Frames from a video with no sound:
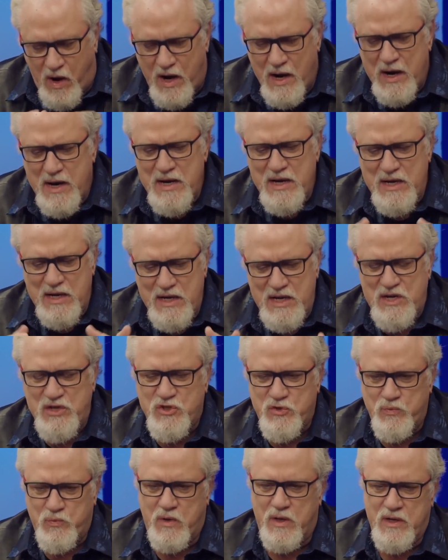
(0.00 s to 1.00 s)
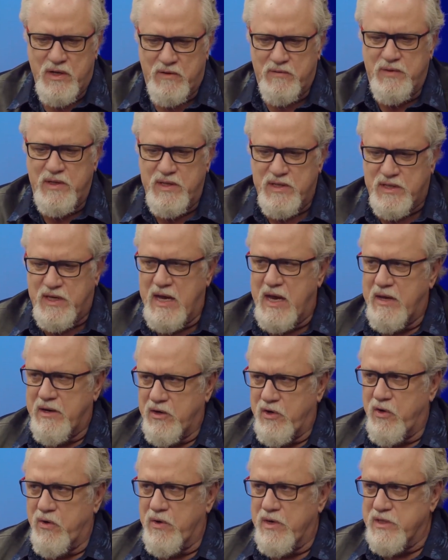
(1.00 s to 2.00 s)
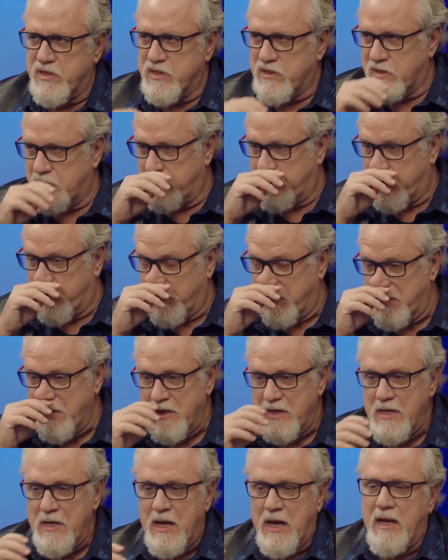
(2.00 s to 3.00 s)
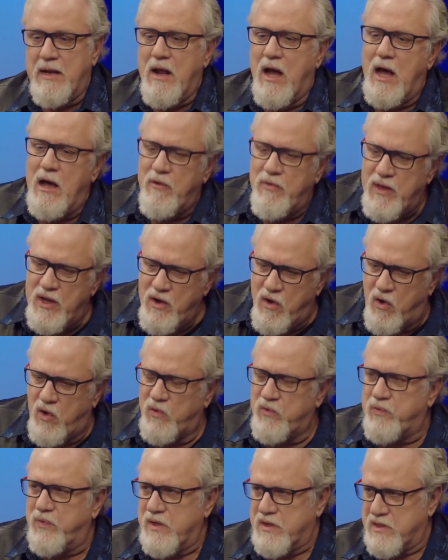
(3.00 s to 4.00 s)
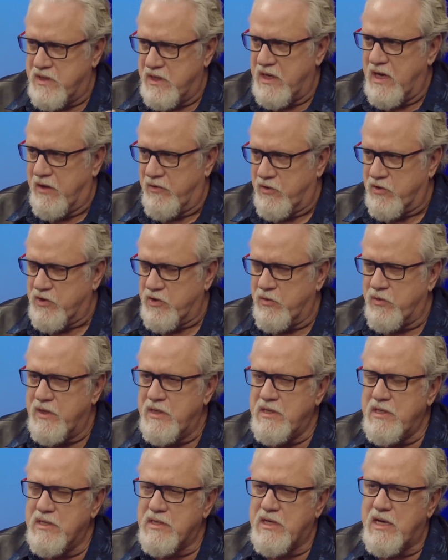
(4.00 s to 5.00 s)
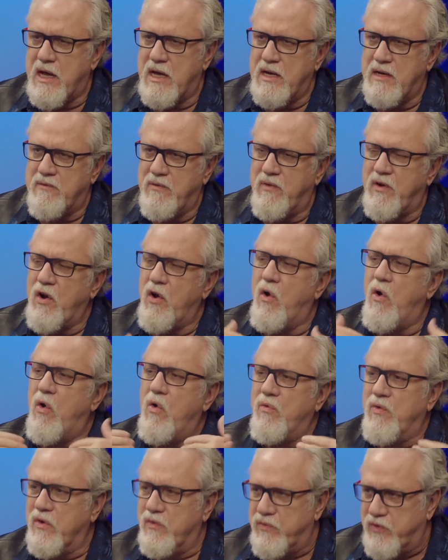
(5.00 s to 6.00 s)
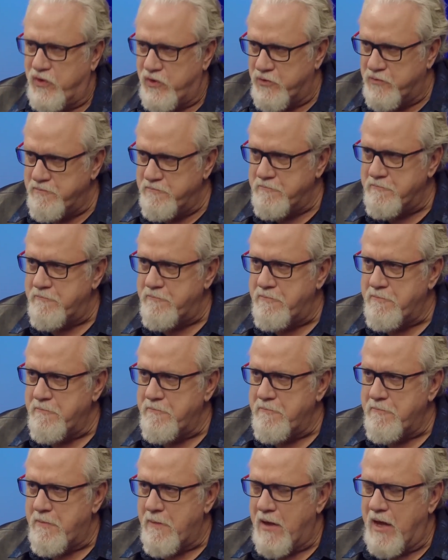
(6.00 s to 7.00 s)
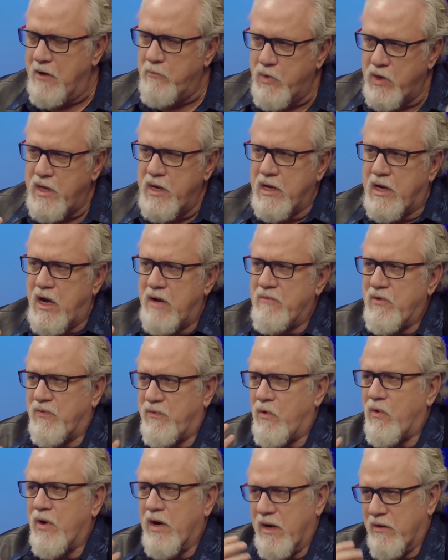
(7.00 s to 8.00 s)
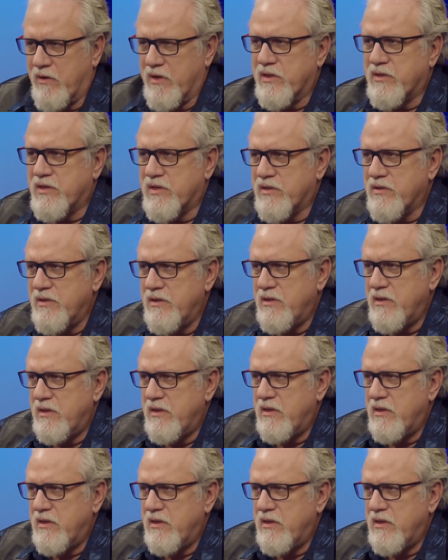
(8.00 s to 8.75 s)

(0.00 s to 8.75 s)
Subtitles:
why each one of these categories is important, and how they all fit together. So this is kind of an overview. And we're going to cover 4 areas.